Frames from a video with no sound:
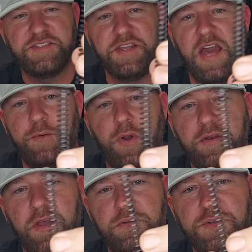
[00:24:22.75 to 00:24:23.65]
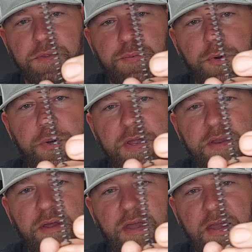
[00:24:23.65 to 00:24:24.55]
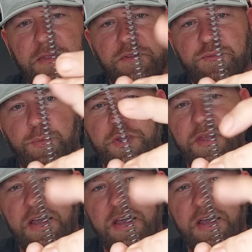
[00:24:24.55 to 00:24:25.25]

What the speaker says: The guide rod goes up through it and the spring